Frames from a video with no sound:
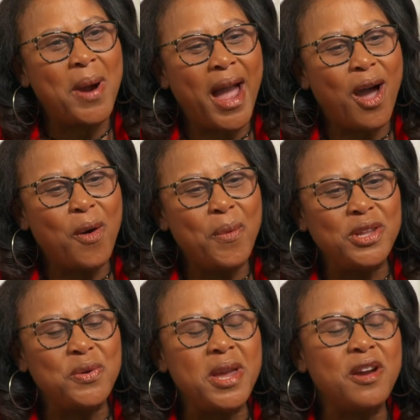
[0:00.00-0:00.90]
well,
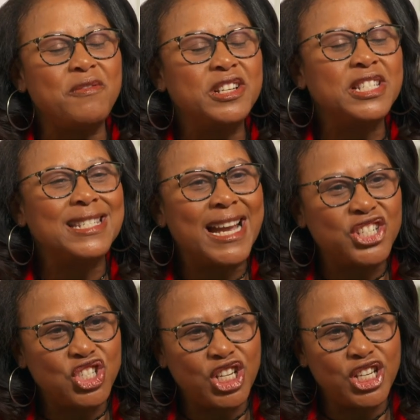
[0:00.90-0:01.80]
when you hear
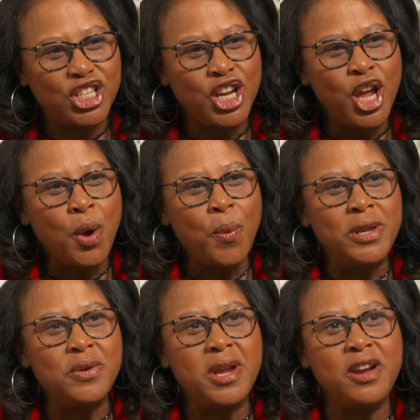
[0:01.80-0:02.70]
recession,
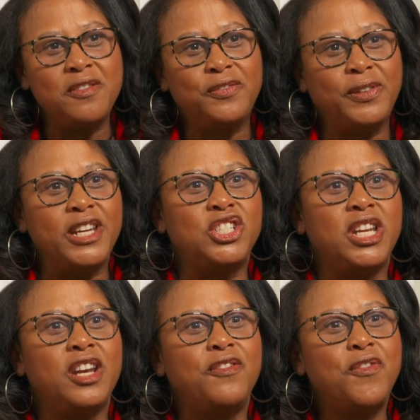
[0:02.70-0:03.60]
when you hear
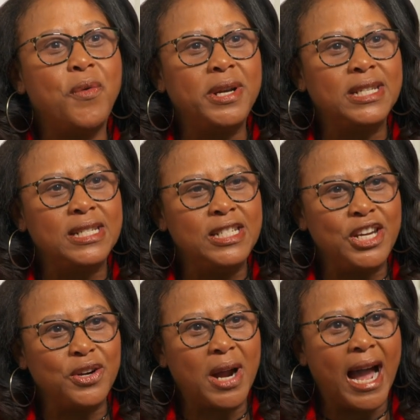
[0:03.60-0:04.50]
inflation at a
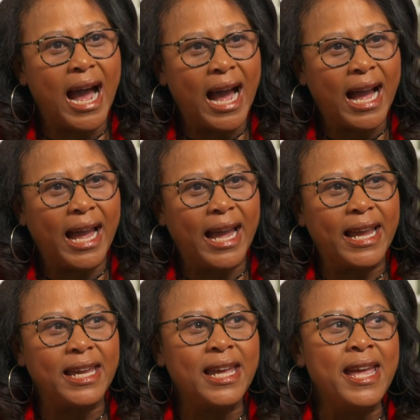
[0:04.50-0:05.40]
forty-year
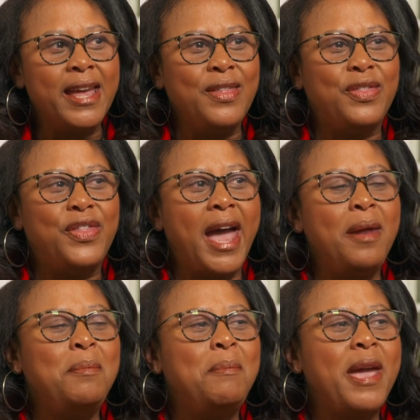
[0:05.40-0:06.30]
high,
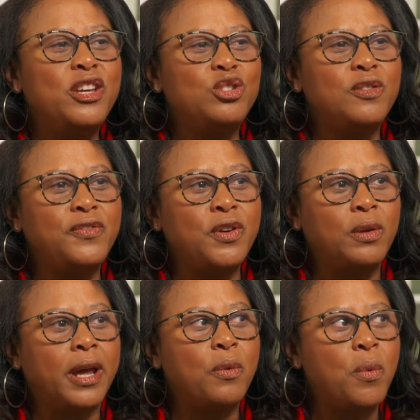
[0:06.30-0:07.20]
that makes you
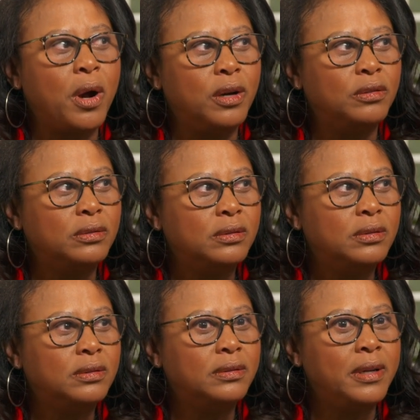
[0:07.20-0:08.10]
feel like, well,
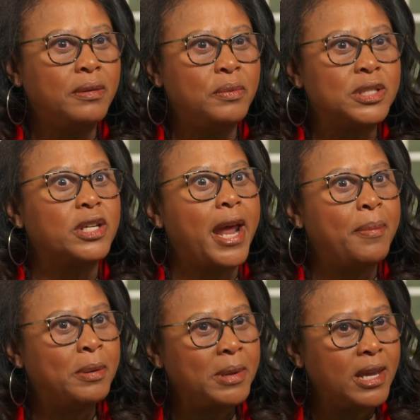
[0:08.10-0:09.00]
what's going to
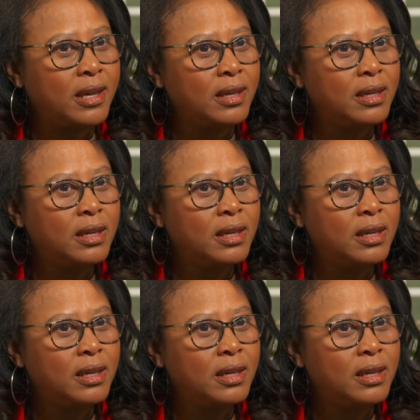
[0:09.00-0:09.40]
happen to me?